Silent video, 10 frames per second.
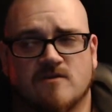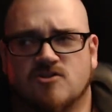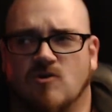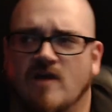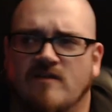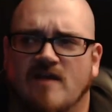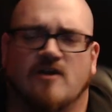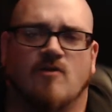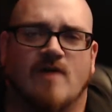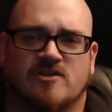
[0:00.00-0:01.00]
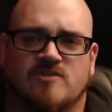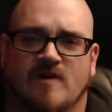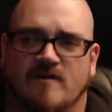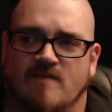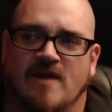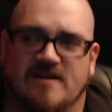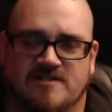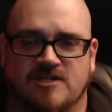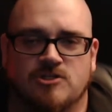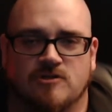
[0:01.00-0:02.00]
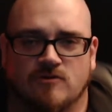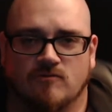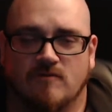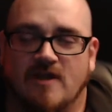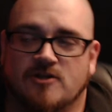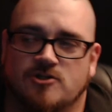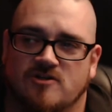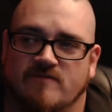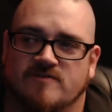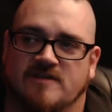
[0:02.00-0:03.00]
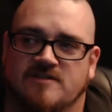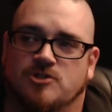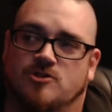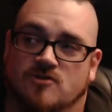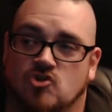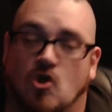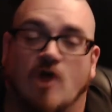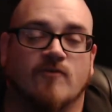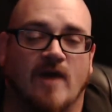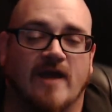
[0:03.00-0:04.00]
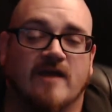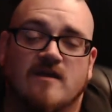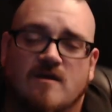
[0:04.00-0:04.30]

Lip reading: So unlike a goetic spirit that might teach you, actually I shouldn't even say teach you the soft way,